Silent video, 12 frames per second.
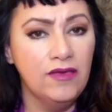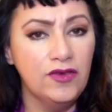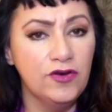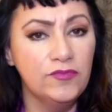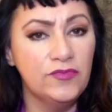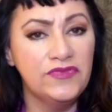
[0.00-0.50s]

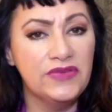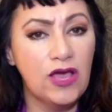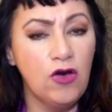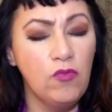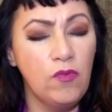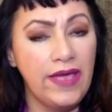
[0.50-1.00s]
You're moving
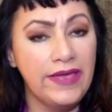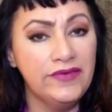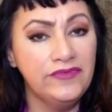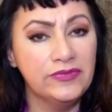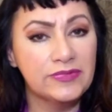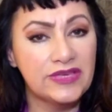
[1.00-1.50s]
away
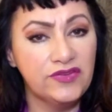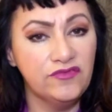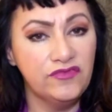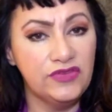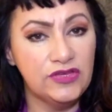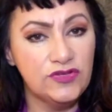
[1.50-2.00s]
from
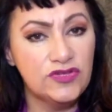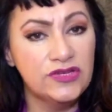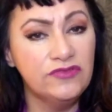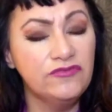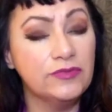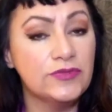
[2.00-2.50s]

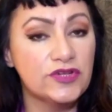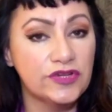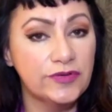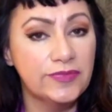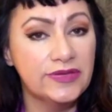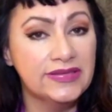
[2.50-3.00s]
confusion, from
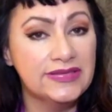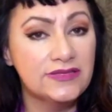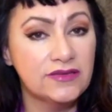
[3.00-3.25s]
turbulence.